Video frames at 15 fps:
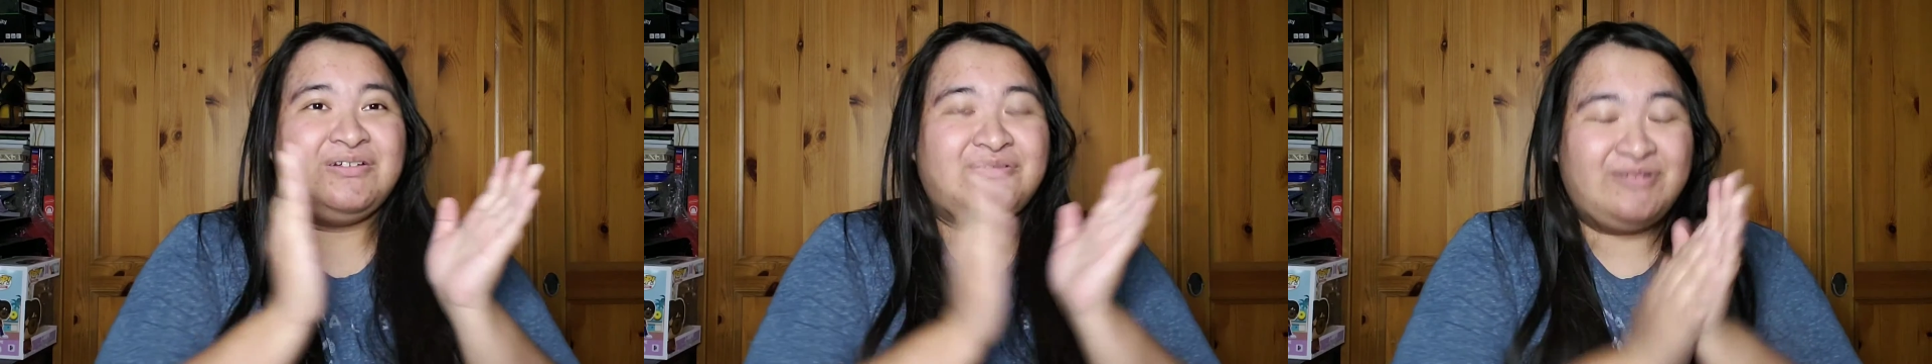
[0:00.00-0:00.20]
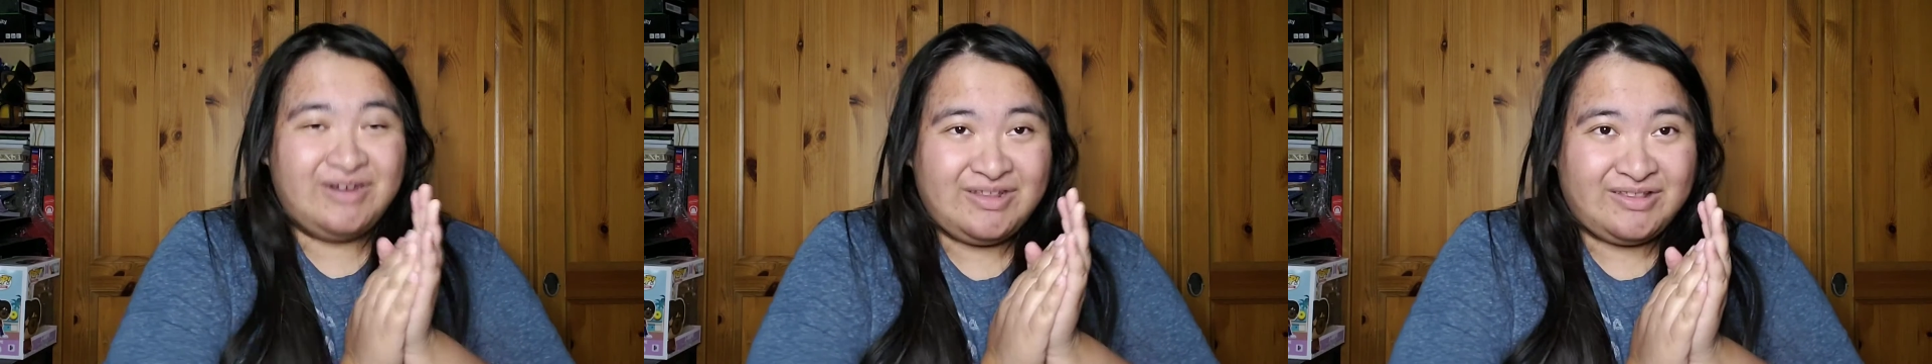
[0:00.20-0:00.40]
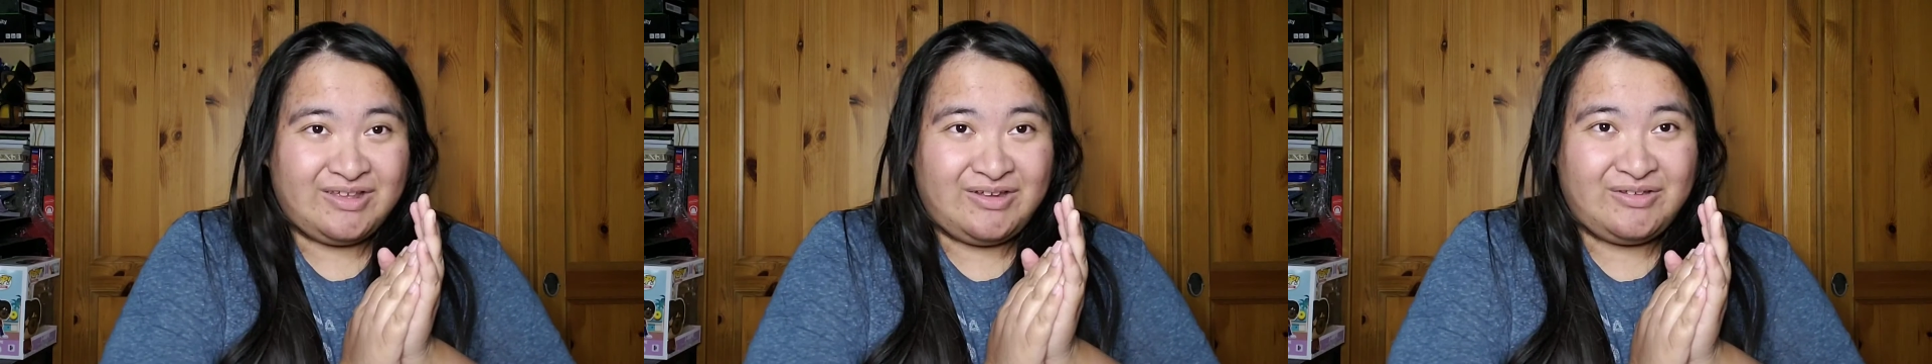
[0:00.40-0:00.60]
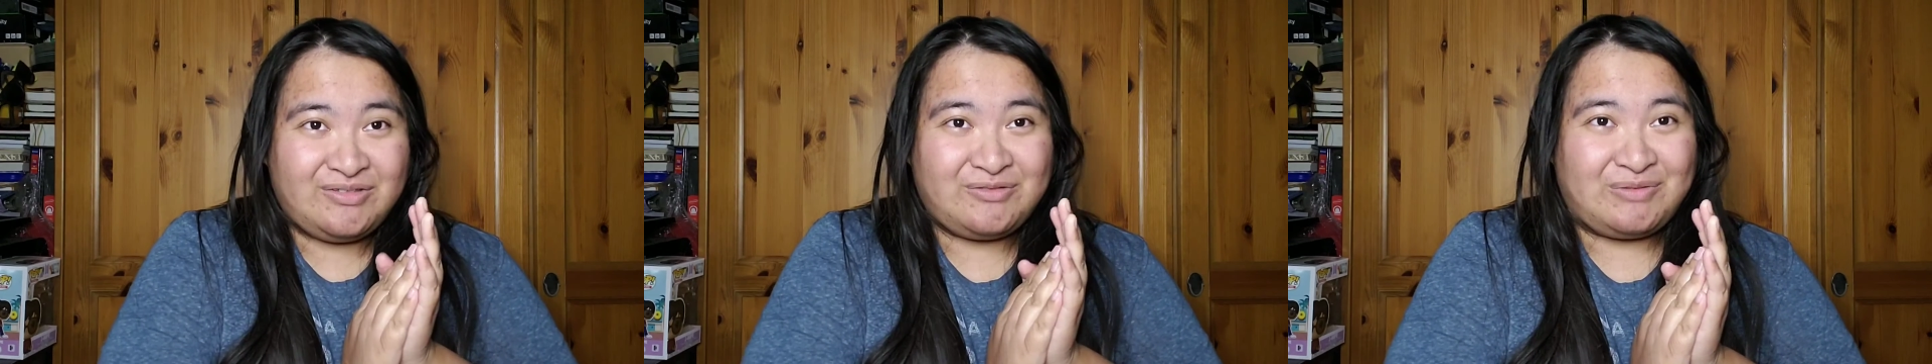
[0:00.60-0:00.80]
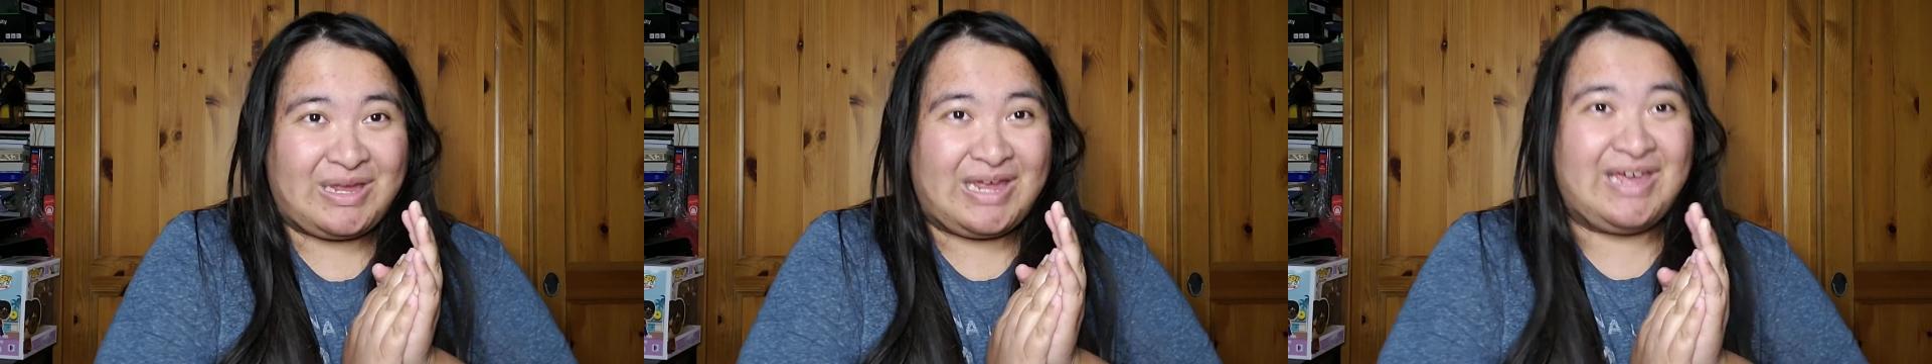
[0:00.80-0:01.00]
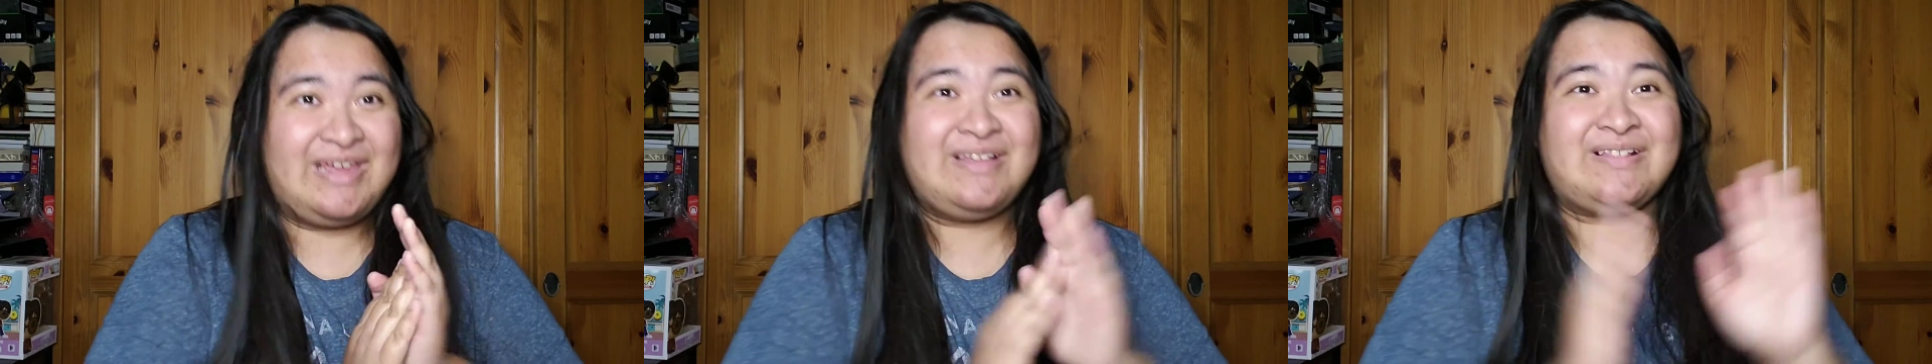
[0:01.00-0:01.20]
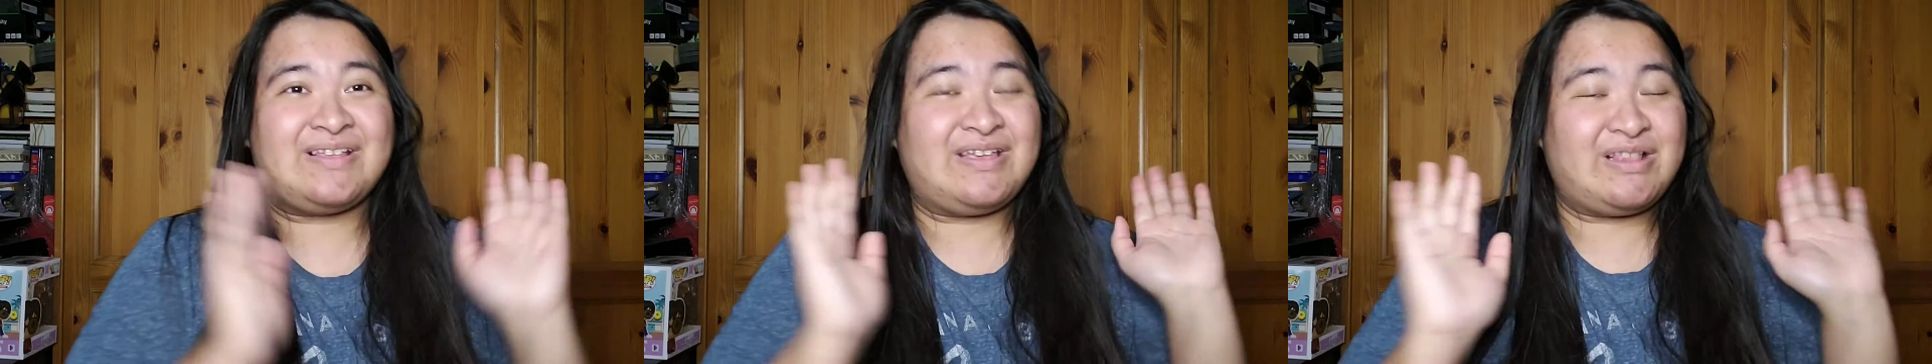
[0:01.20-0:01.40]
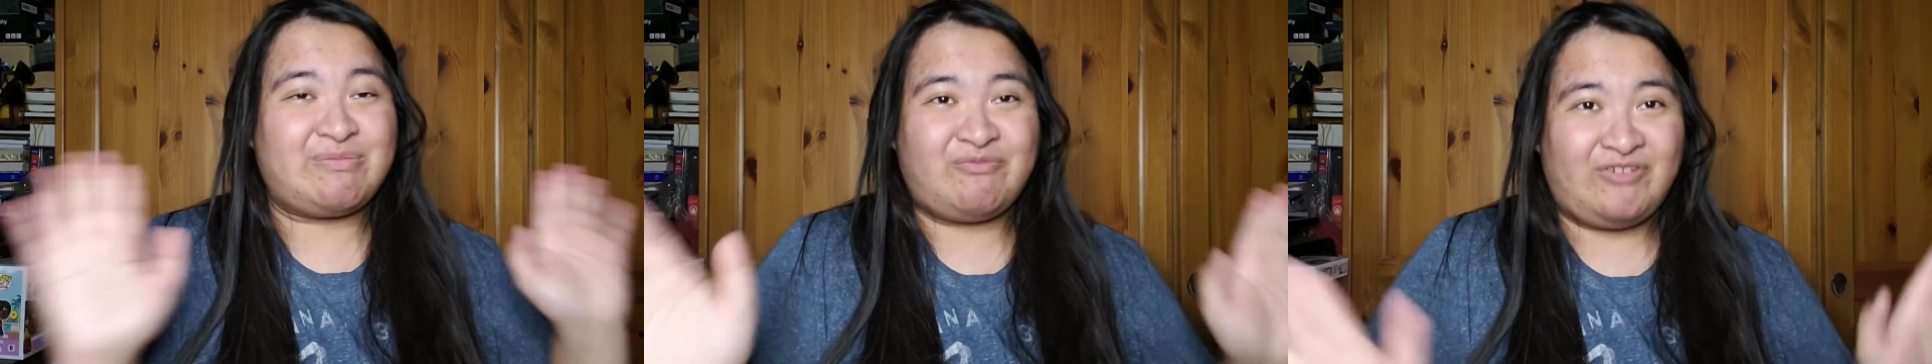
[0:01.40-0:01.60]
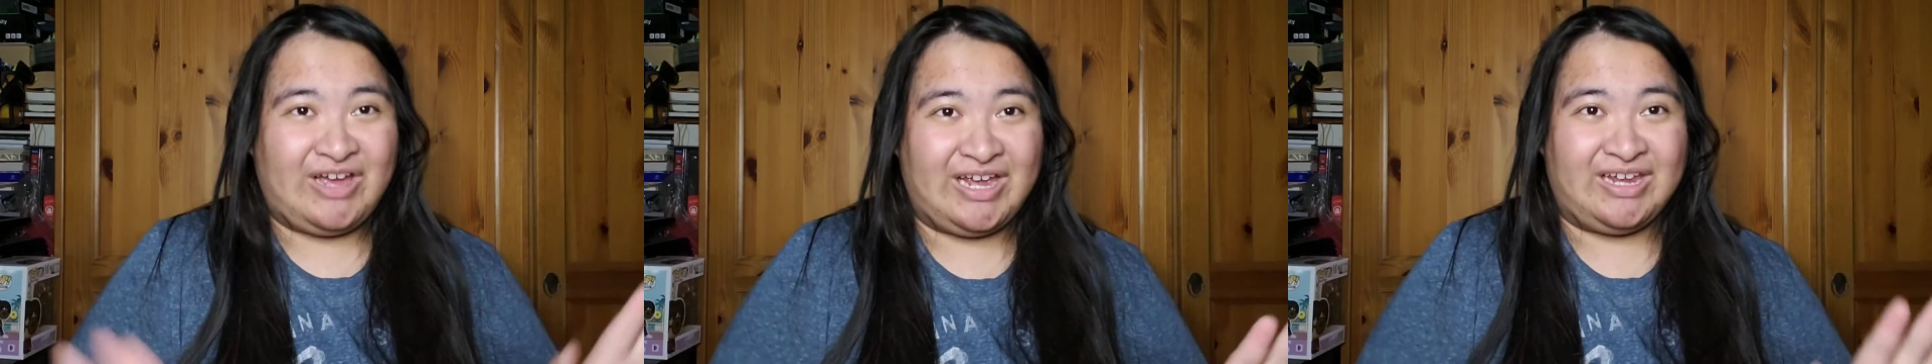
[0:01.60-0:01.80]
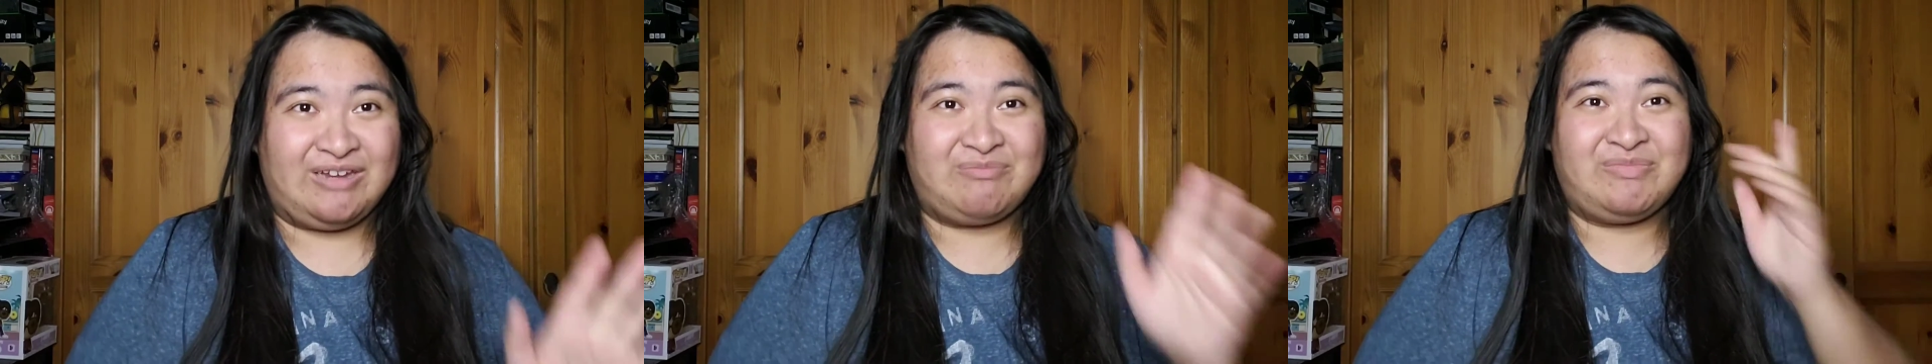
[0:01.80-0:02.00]
Ringtones wise, it's
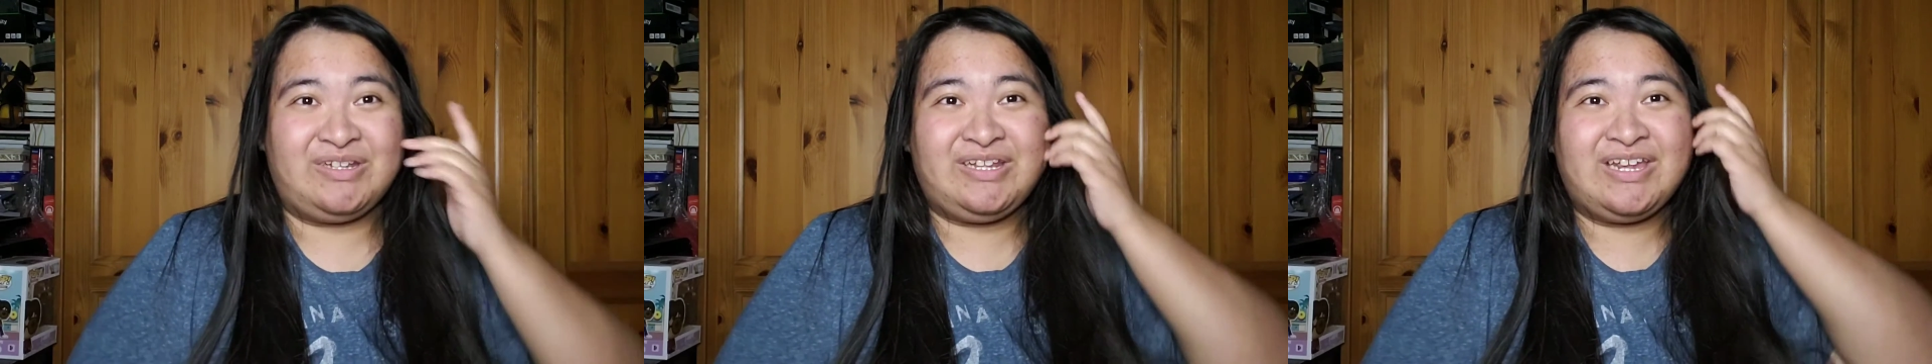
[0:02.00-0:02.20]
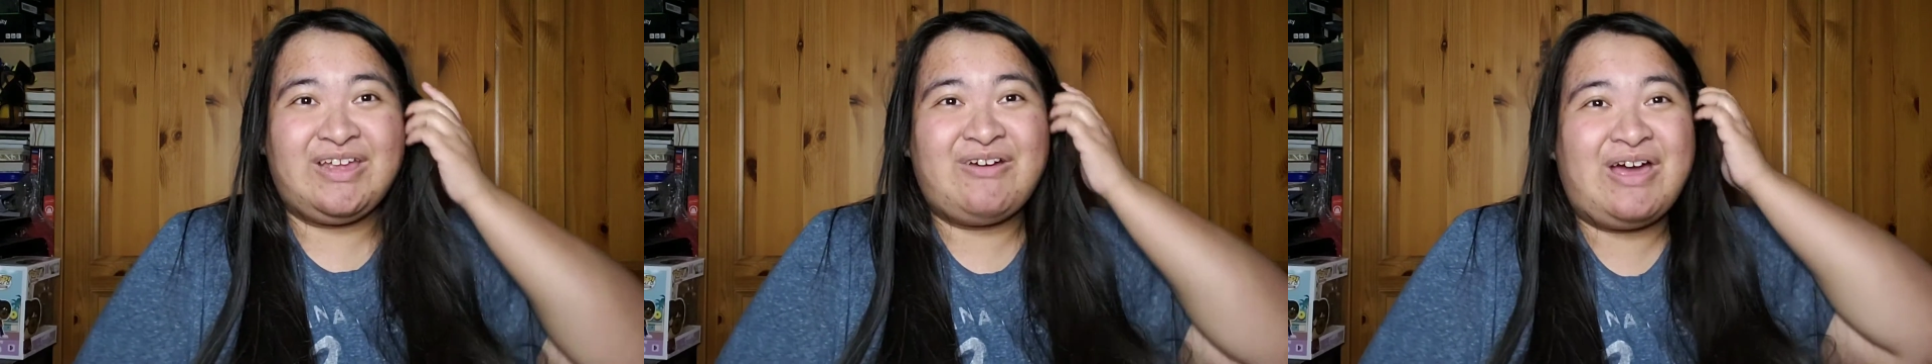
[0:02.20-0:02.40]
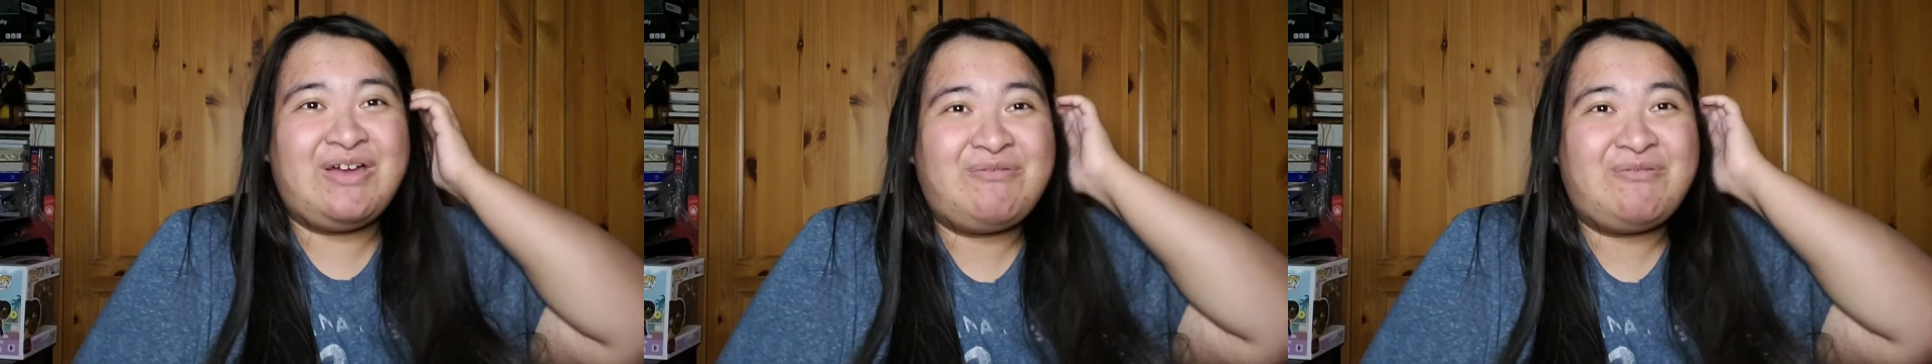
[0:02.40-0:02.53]
fine, but like if